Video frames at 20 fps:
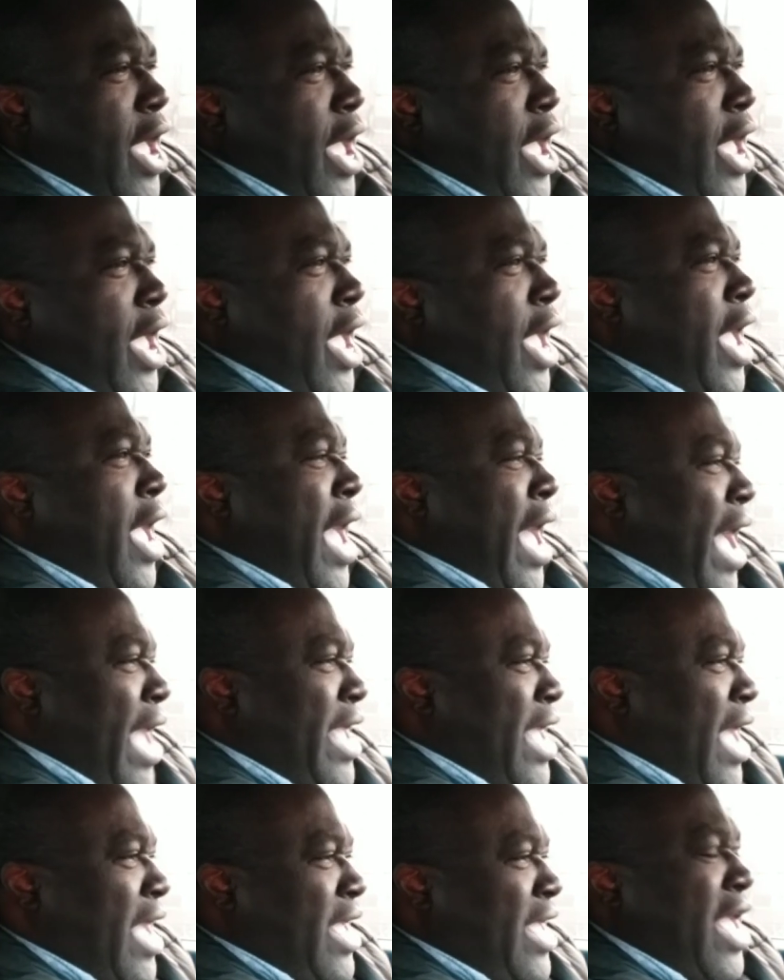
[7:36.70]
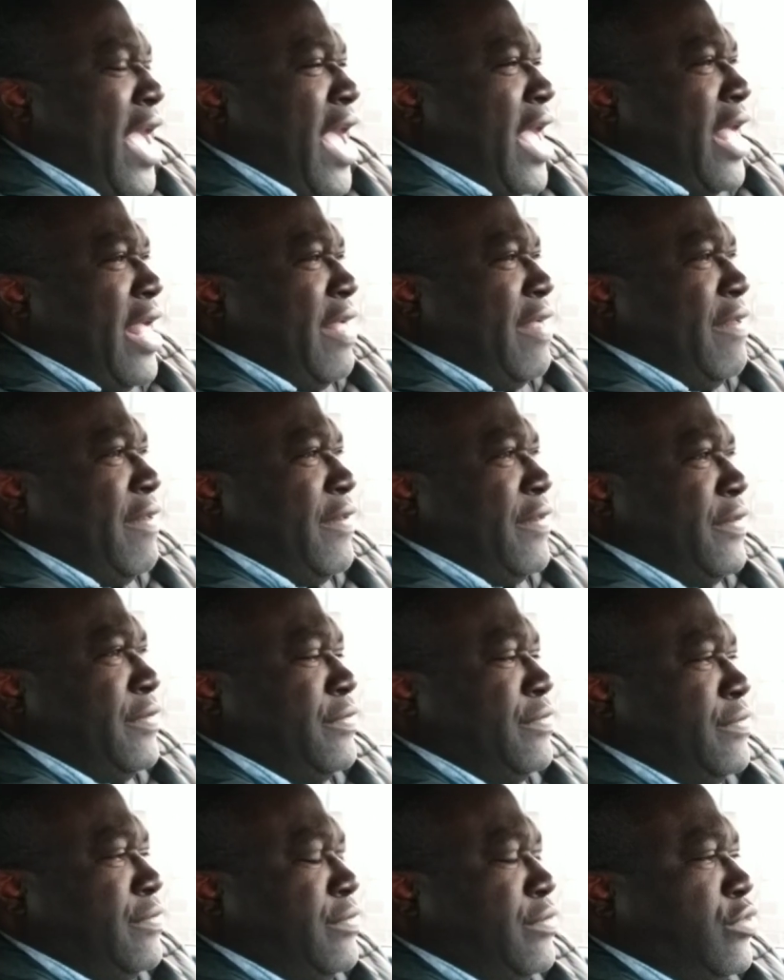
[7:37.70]
a higher gear
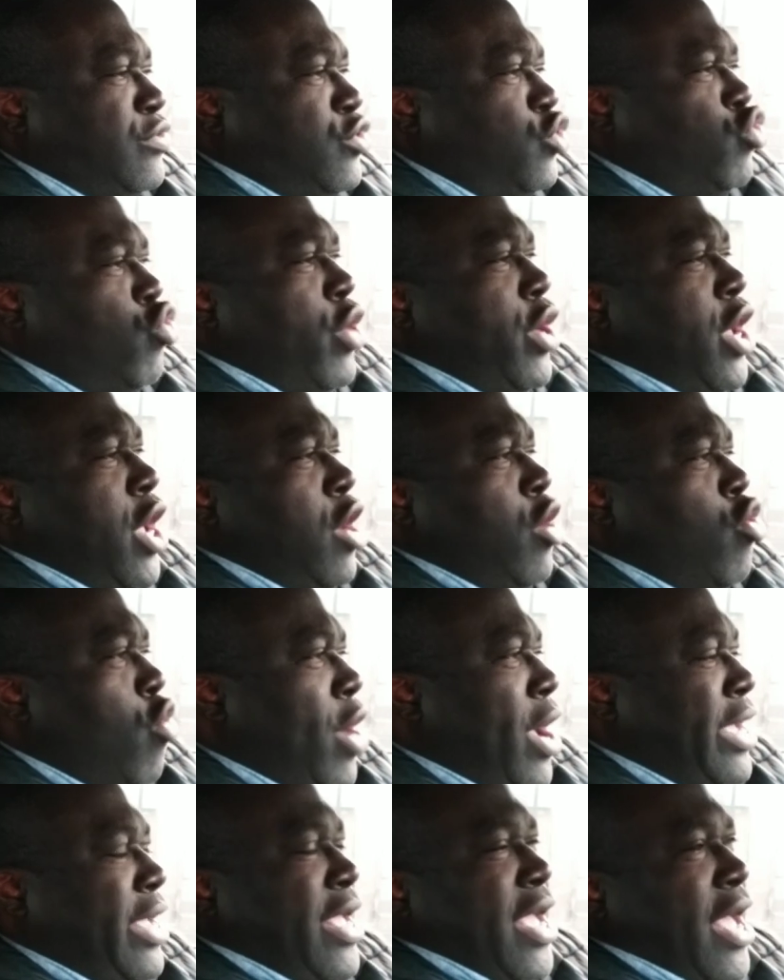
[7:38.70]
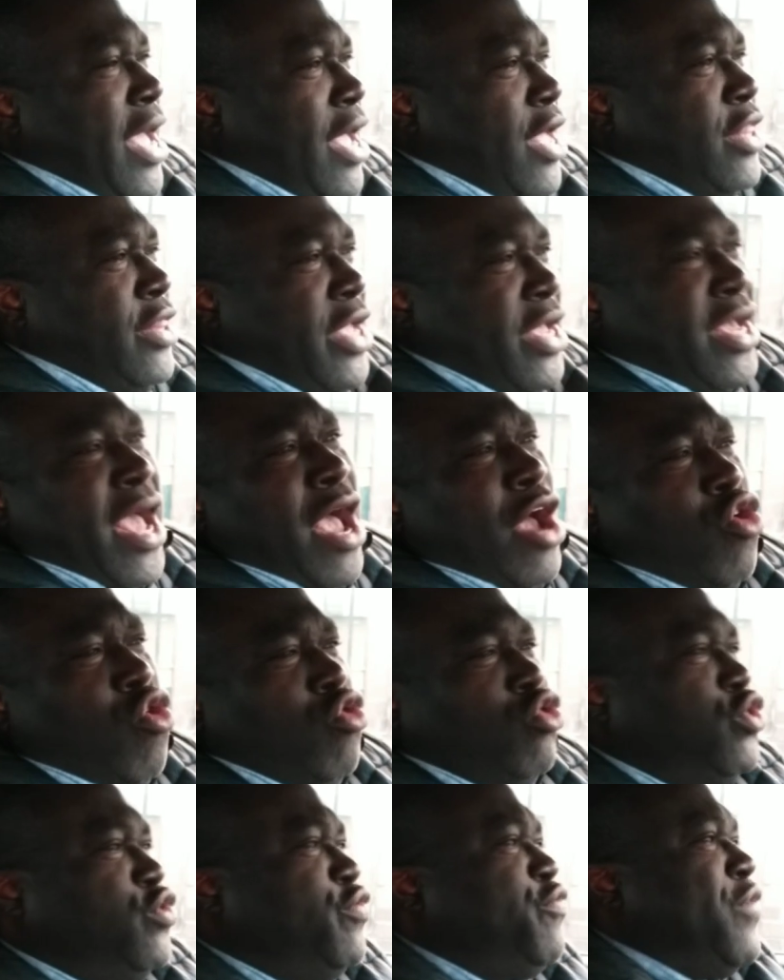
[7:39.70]
to a lower gear, the car
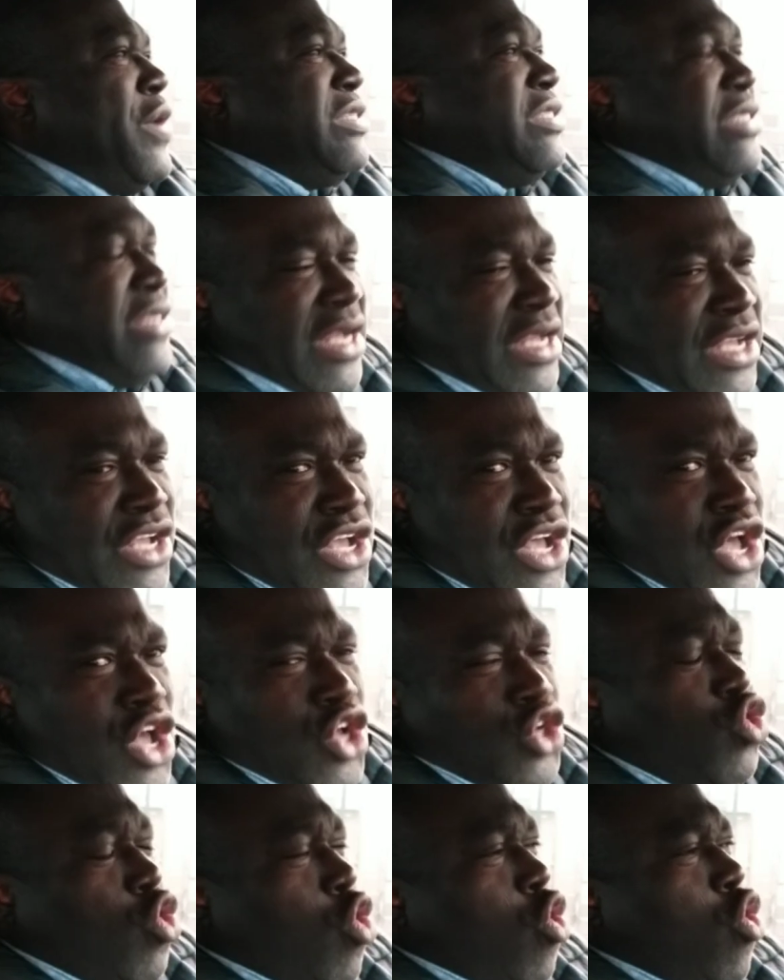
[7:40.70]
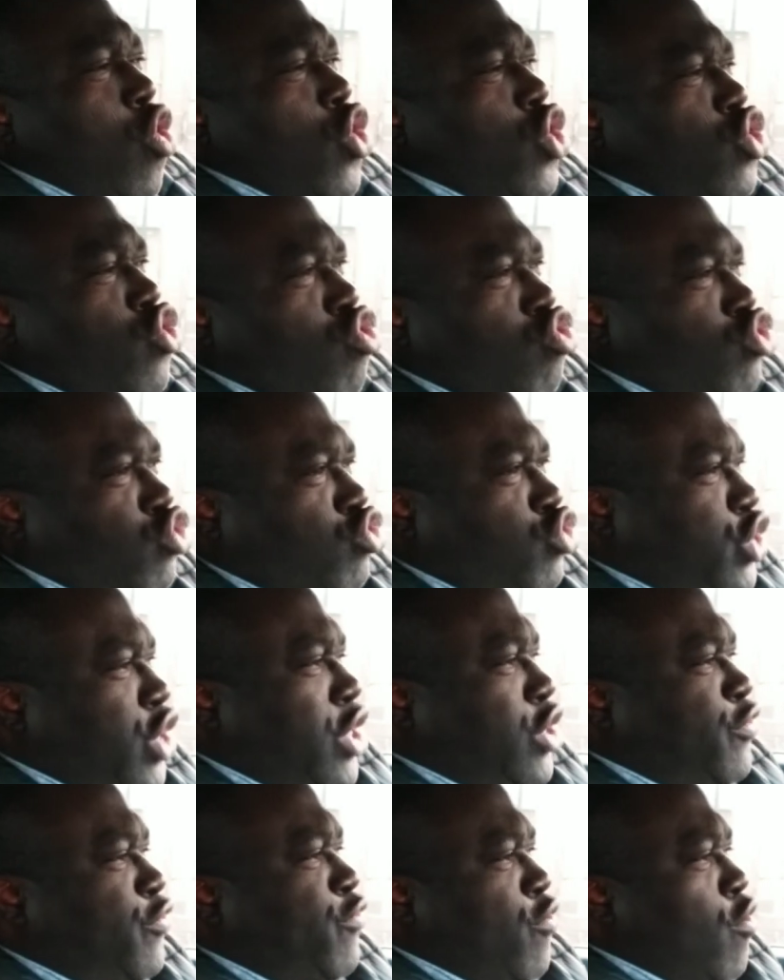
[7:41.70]
goes faster. So you should
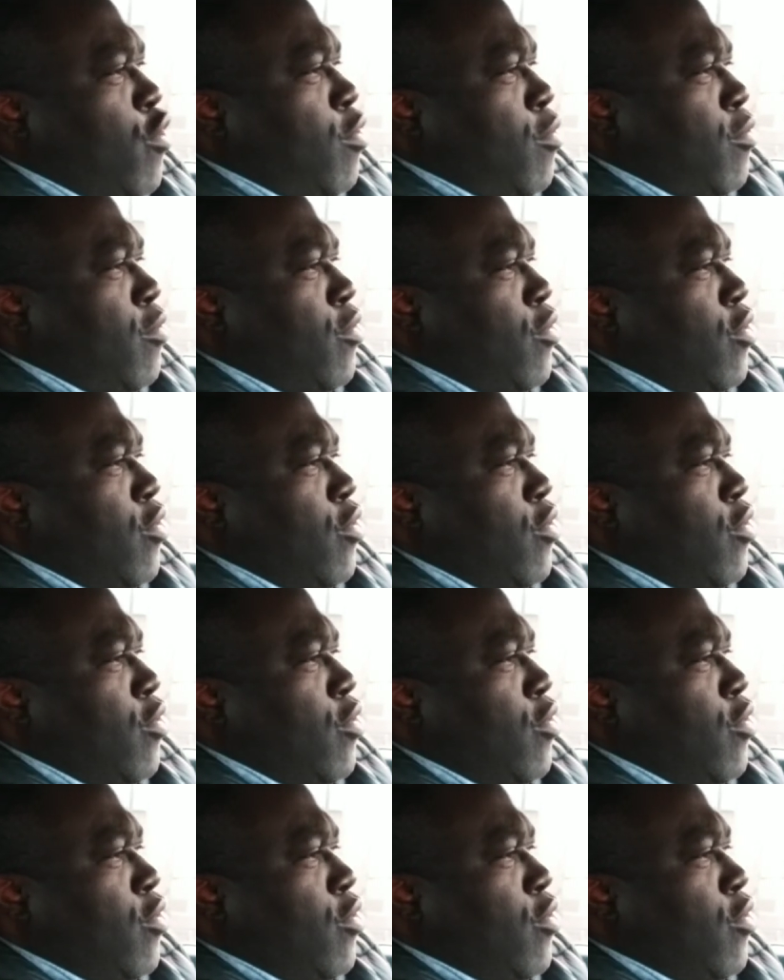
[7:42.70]
change from